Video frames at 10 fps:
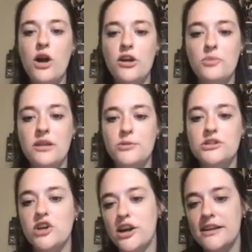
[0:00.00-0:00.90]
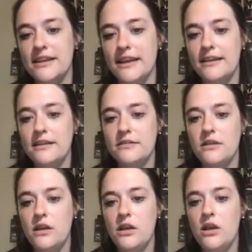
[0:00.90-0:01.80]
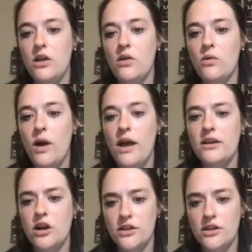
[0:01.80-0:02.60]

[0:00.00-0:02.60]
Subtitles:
people targeted? What are the